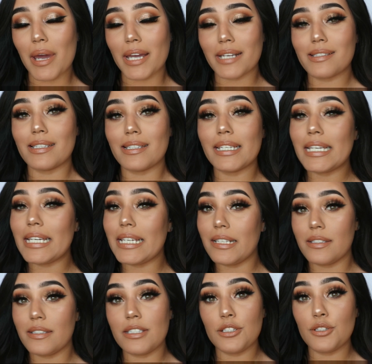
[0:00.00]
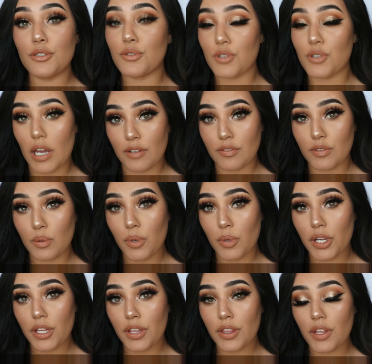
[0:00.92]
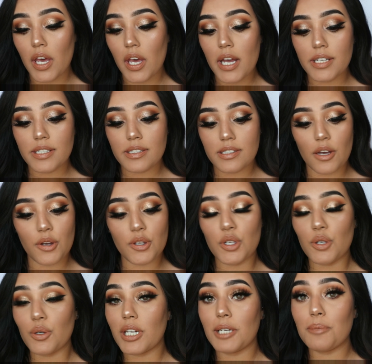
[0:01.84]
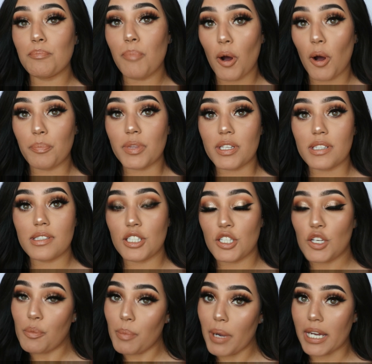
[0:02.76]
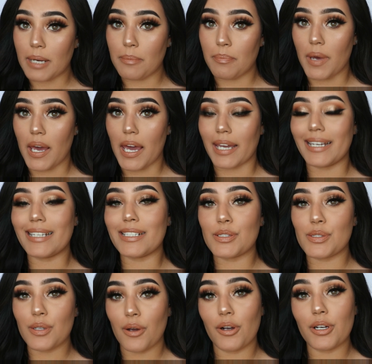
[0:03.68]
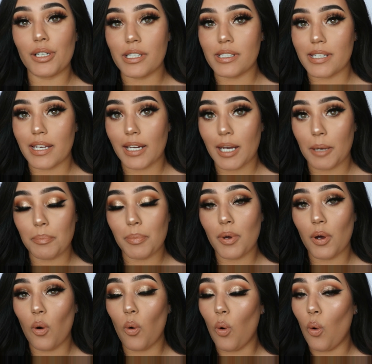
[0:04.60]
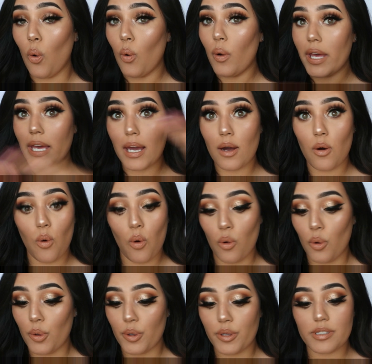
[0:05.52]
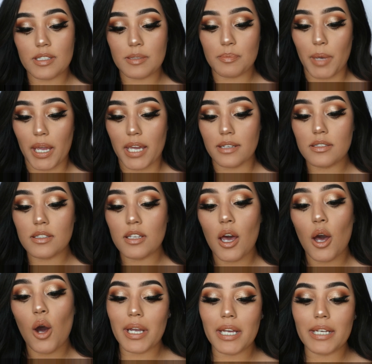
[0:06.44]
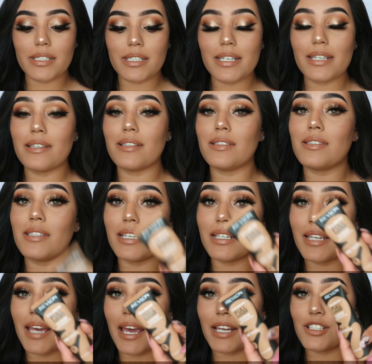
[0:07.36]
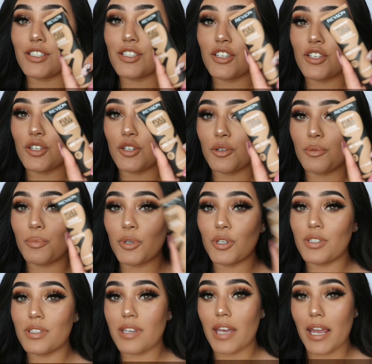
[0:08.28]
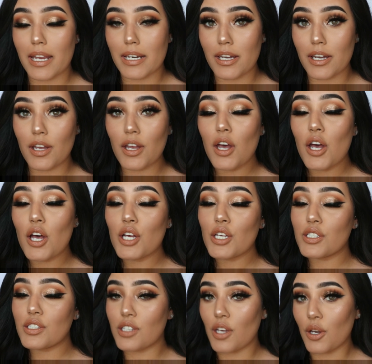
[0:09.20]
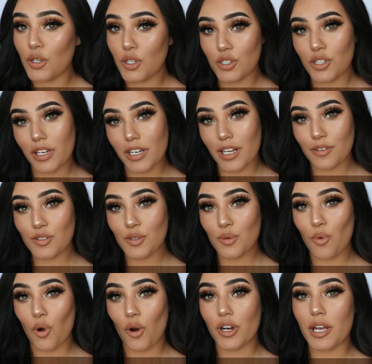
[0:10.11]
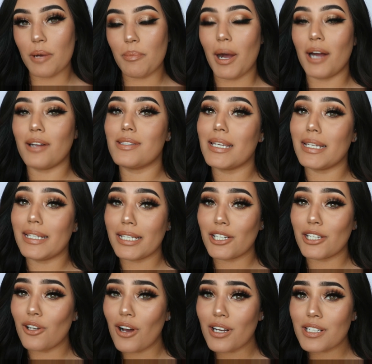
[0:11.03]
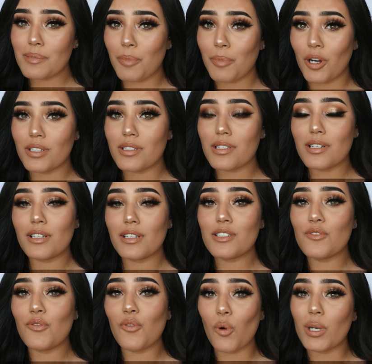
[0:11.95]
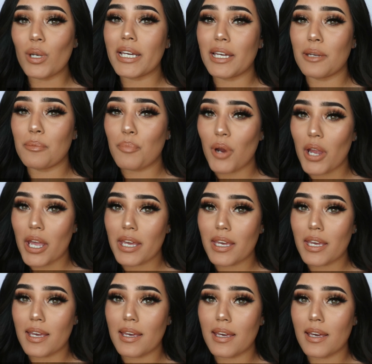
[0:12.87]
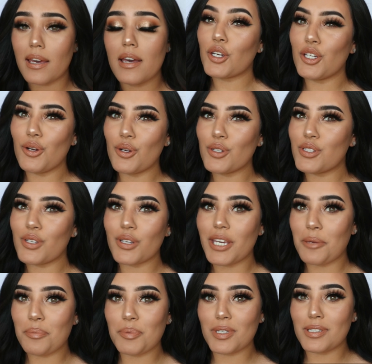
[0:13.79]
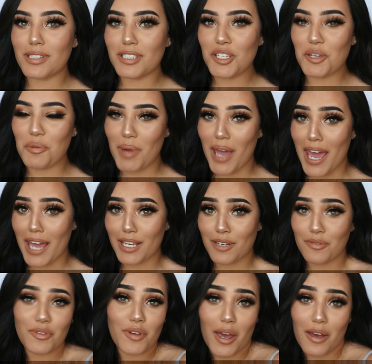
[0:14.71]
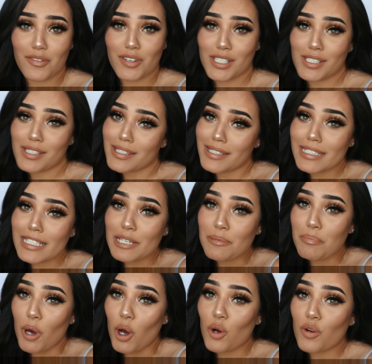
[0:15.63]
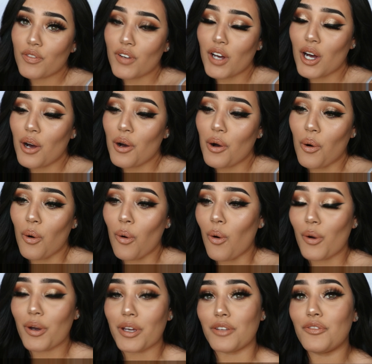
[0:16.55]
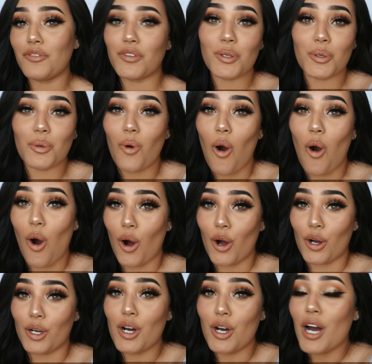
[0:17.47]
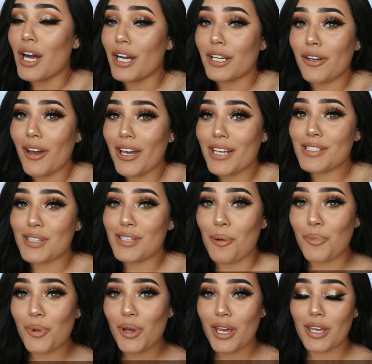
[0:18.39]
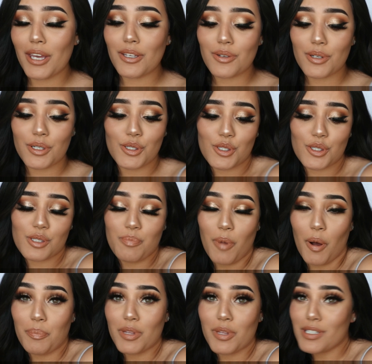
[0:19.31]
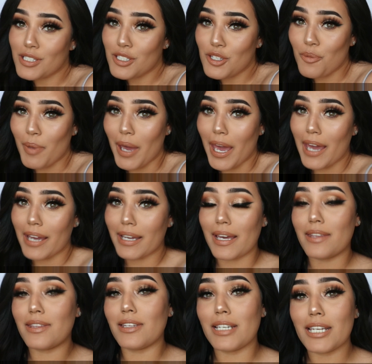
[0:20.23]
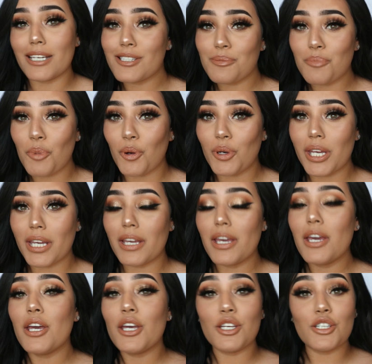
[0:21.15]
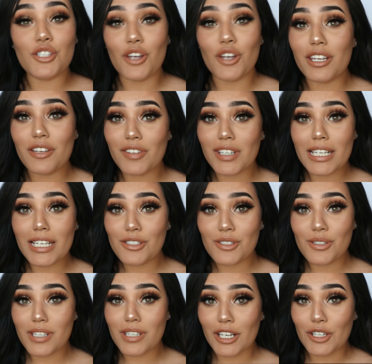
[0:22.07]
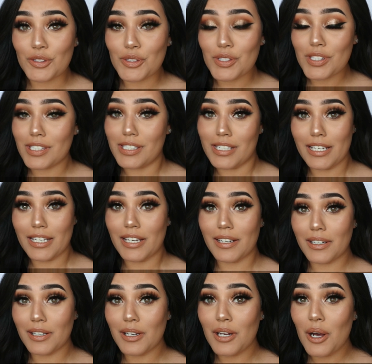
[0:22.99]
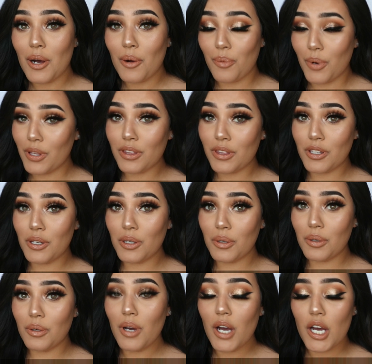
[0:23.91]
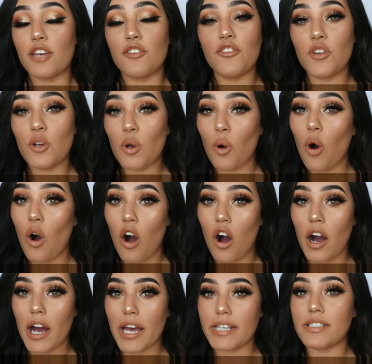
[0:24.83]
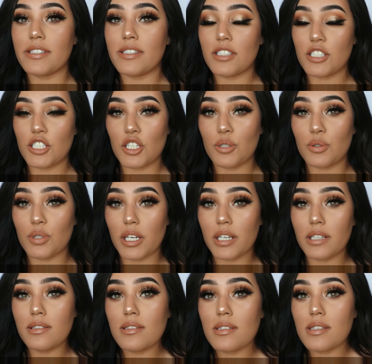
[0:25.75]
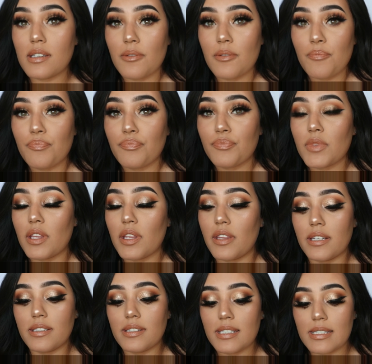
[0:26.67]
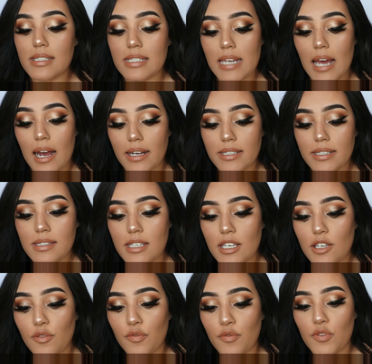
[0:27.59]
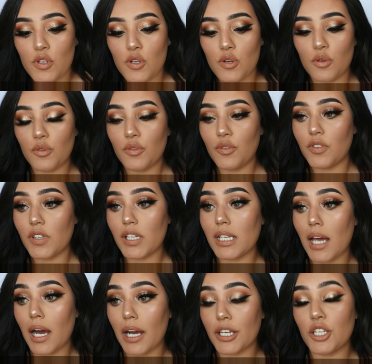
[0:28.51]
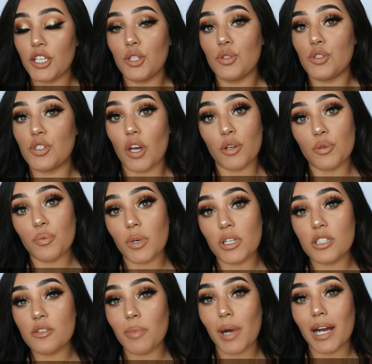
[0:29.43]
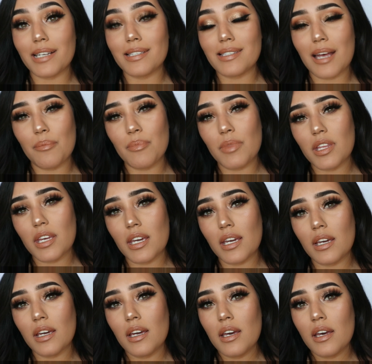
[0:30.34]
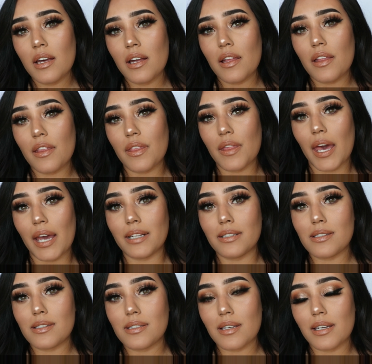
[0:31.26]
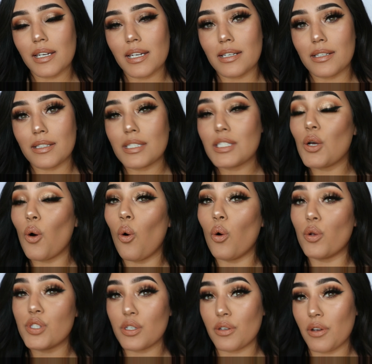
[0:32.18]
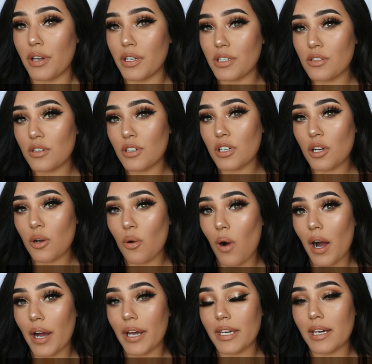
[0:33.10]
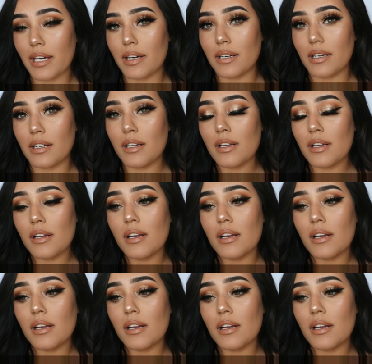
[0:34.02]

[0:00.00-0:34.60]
makes it easy to travel with, so you can pop this in your makeup bag. It's not going to take up all the space. It is in a tube container, so you don't have to worry about any glass bottles falling and breaking. You can also keep this in your bag if you have a sleepover, or if you are going somewhere, you can just pop this in your bag, and the next morning you don't even need to take concealer with you. If you are a student, this is nice if you feel like you don't want to buy something that is also going to require